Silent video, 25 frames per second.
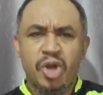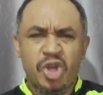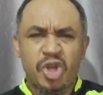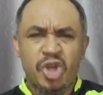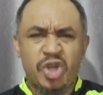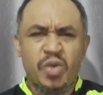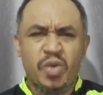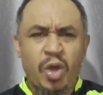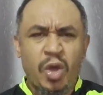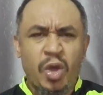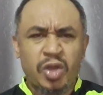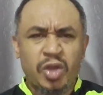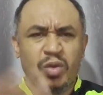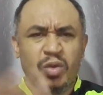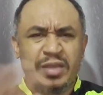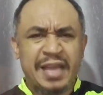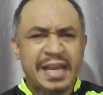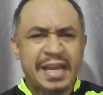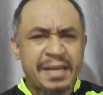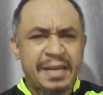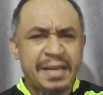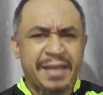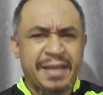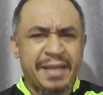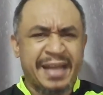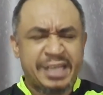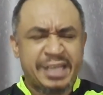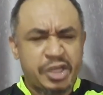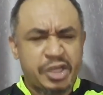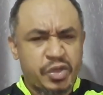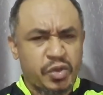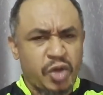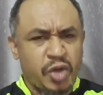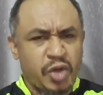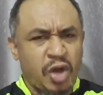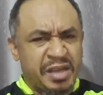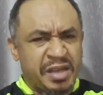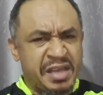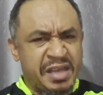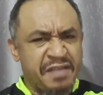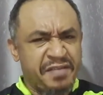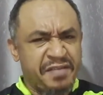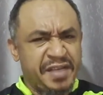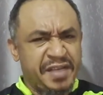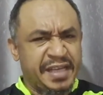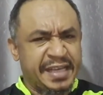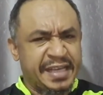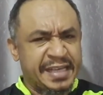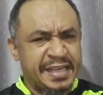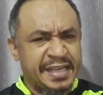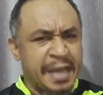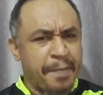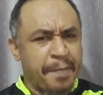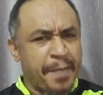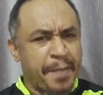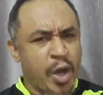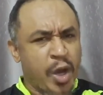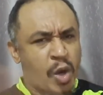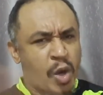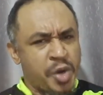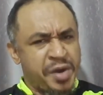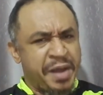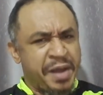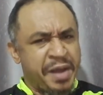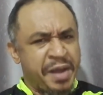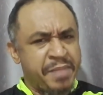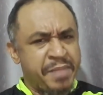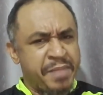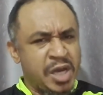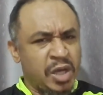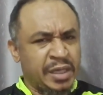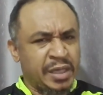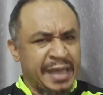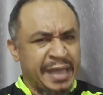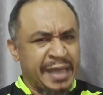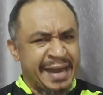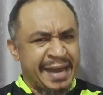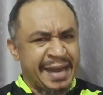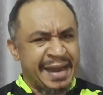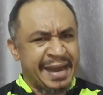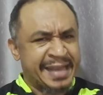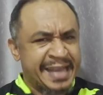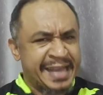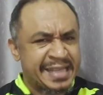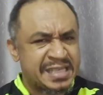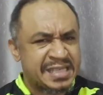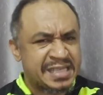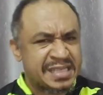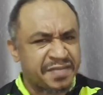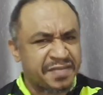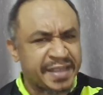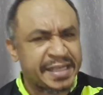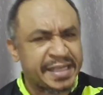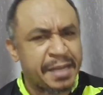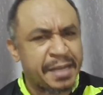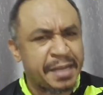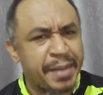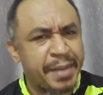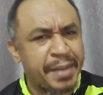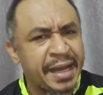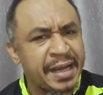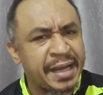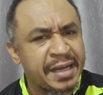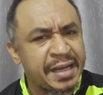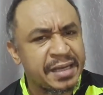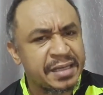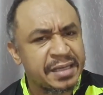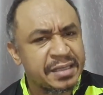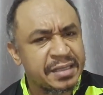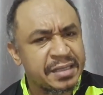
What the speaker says: You want to tell him that he should not give the kidnapper 100 million naira and get his father back?